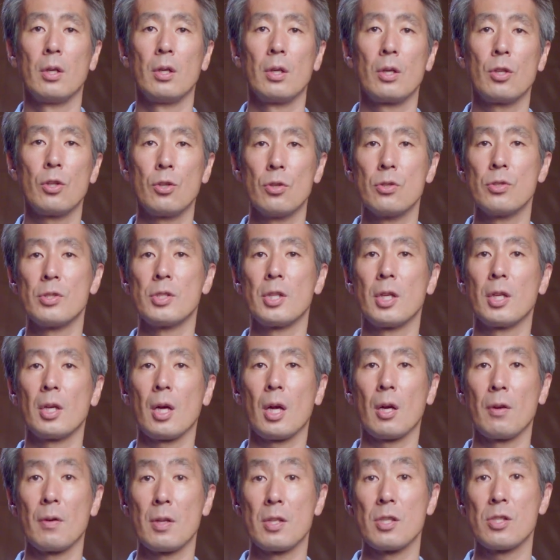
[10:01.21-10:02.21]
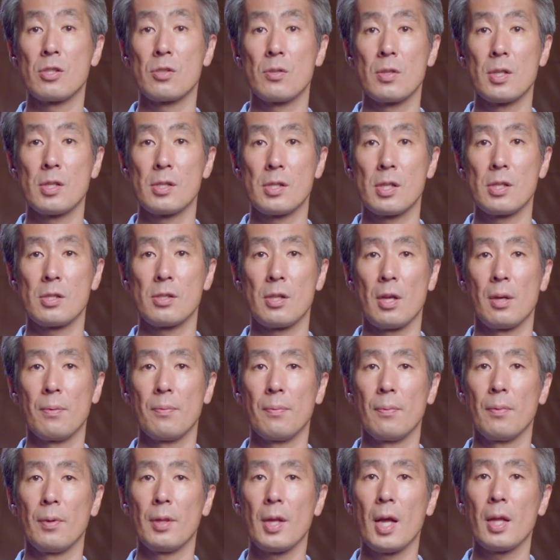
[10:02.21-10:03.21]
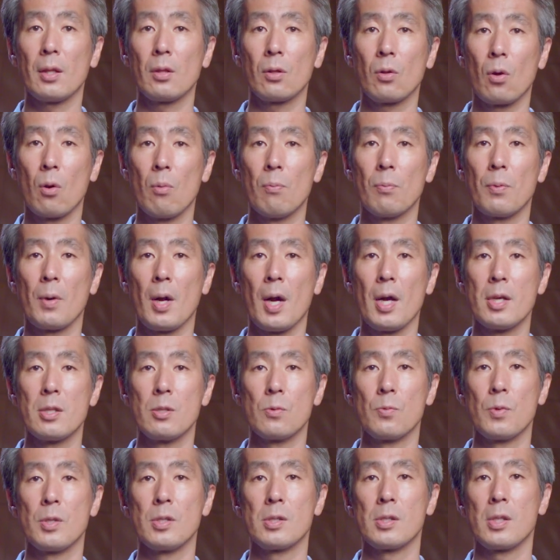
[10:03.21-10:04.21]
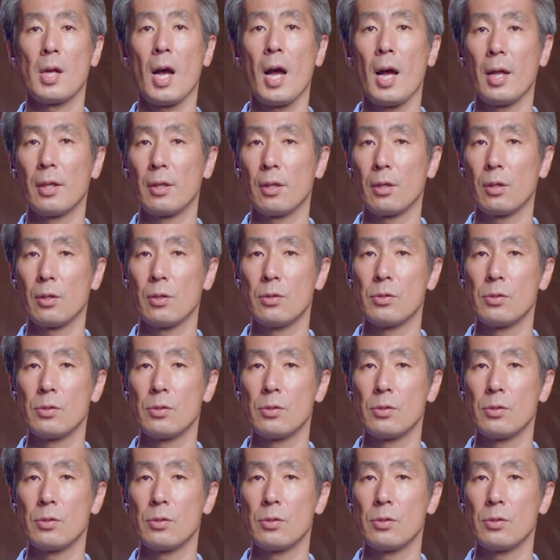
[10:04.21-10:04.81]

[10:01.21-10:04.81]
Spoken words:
using a registry system that complies with Article